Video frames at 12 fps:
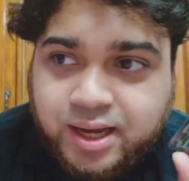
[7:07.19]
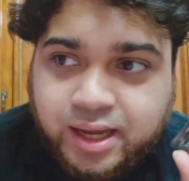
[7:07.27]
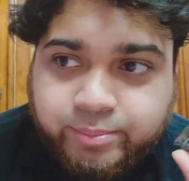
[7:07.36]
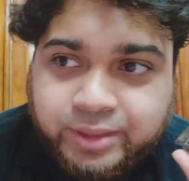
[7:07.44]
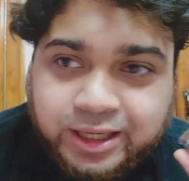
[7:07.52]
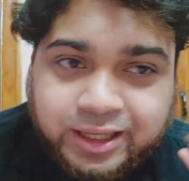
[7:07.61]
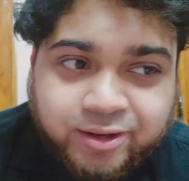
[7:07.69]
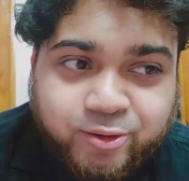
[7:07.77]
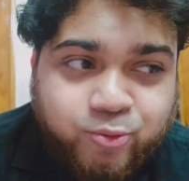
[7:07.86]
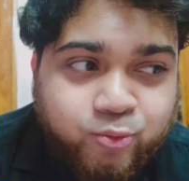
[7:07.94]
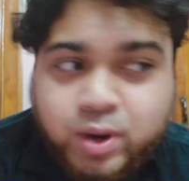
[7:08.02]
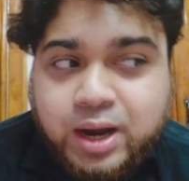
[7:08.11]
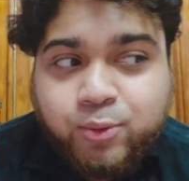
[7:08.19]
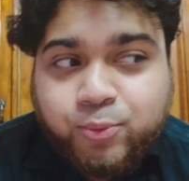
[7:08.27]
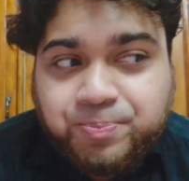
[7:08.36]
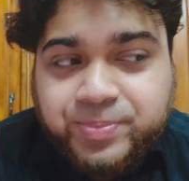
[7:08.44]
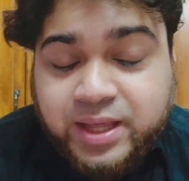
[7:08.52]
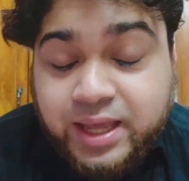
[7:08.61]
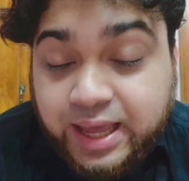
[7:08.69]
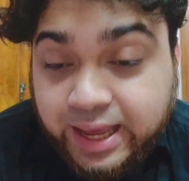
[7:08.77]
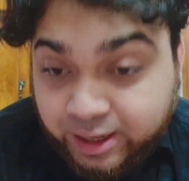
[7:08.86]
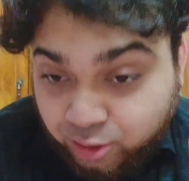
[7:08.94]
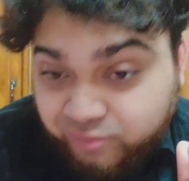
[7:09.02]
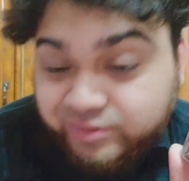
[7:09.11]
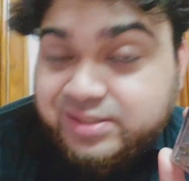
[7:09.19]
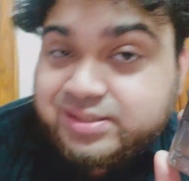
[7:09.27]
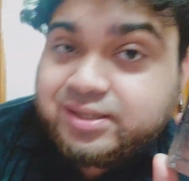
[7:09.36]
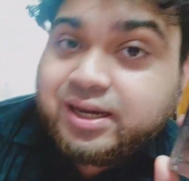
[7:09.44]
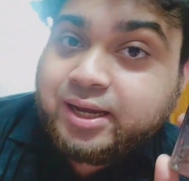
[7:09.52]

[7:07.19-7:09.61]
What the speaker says: I mean, wow. And obviously,